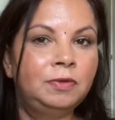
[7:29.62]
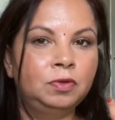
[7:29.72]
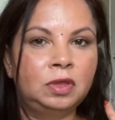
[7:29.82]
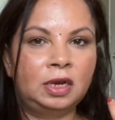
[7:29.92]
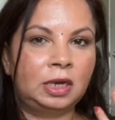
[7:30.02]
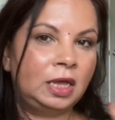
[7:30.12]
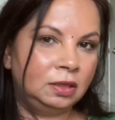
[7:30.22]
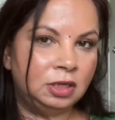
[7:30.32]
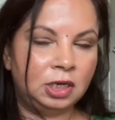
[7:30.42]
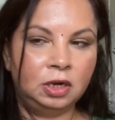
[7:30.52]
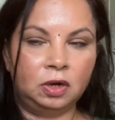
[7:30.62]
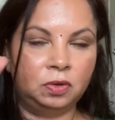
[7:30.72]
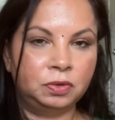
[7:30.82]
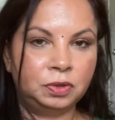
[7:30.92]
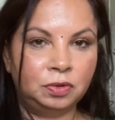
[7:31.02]
you that healthy
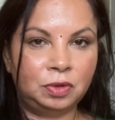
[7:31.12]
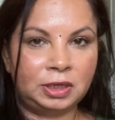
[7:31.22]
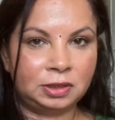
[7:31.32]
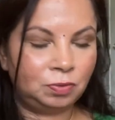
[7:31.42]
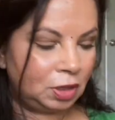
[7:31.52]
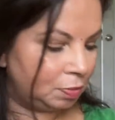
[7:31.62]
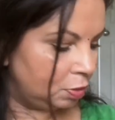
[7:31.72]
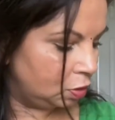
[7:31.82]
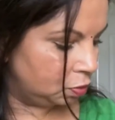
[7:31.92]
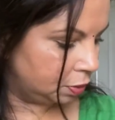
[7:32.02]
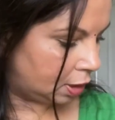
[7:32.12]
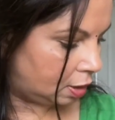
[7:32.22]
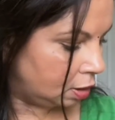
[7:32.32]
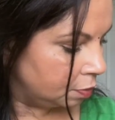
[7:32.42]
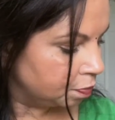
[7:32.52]
glow. So that's what I'm
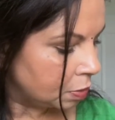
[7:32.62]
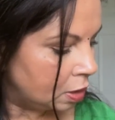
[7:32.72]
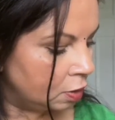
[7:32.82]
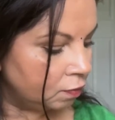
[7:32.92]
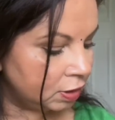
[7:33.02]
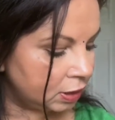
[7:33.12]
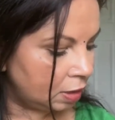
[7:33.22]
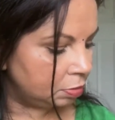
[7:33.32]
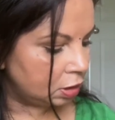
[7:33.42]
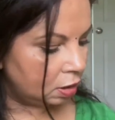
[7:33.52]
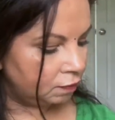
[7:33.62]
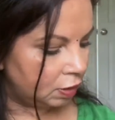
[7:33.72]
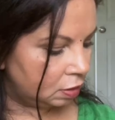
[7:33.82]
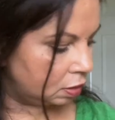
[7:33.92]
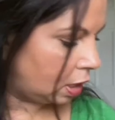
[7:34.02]
using. Once I'm done
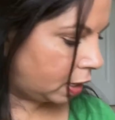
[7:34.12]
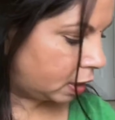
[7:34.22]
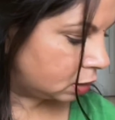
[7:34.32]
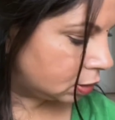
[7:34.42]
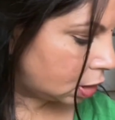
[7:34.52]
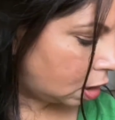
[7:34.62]
with that,